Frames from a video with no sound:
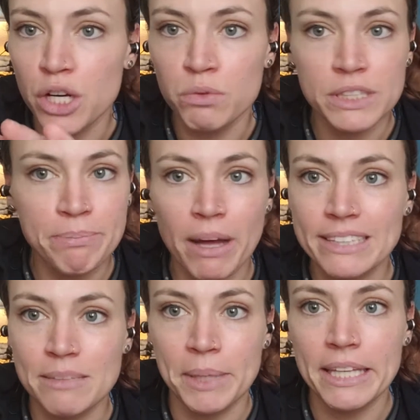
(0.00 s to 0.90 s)
no
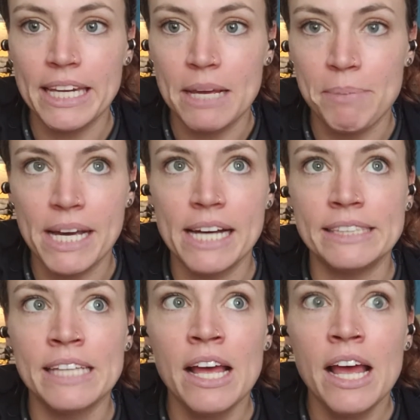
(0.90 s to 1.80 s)
responsibility,
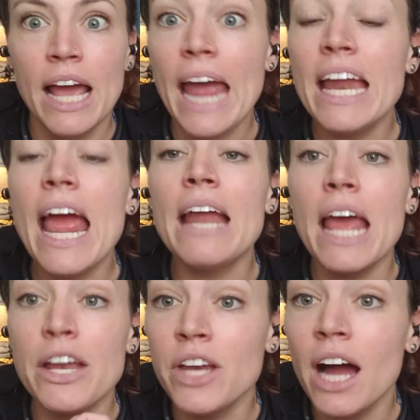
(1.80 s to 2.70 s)
because, and
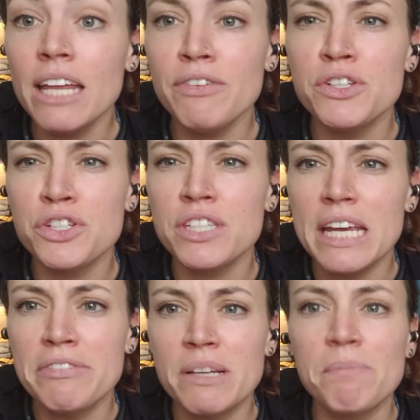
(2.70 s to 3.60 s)
not even just
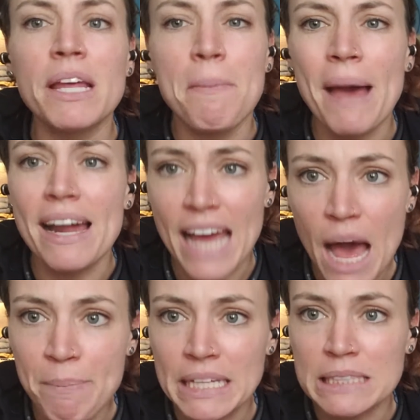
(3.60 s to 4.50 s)
if something bad
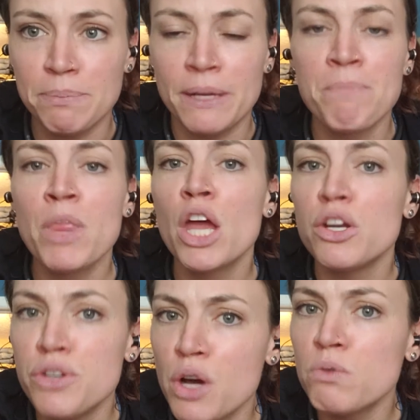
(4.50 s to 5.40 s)
happens, but
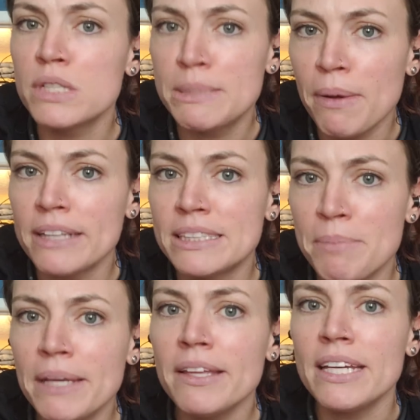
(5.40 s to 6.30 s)
no
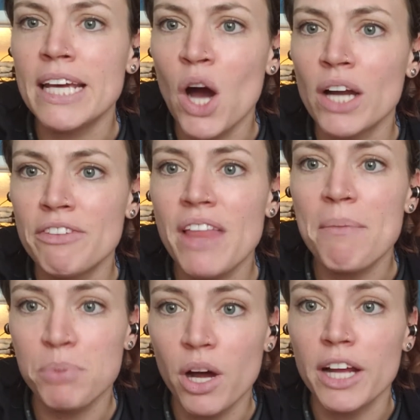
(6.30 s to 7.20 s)
responsibility on if
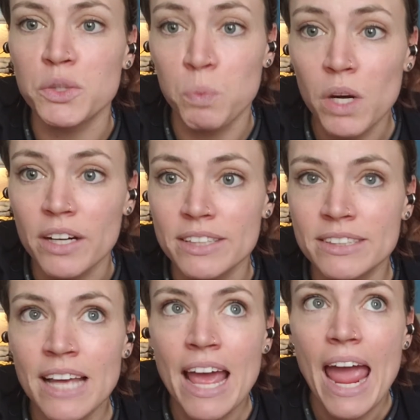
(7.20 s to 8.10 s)
that product
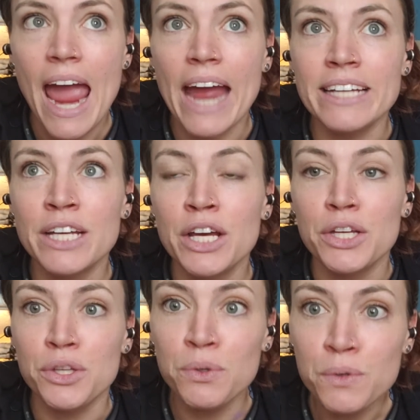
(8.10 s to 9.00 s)
works. And
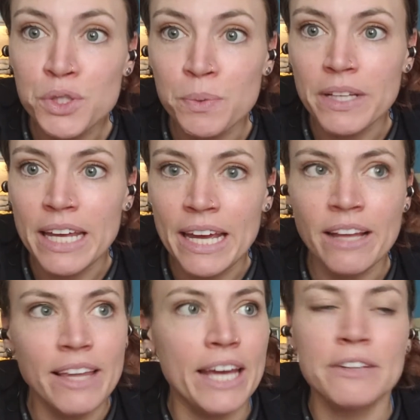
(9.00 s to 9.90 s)
usually,
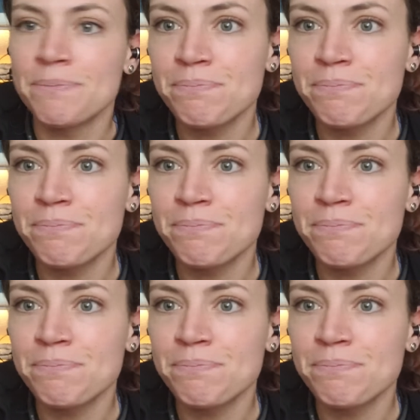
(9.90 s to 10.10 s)
like,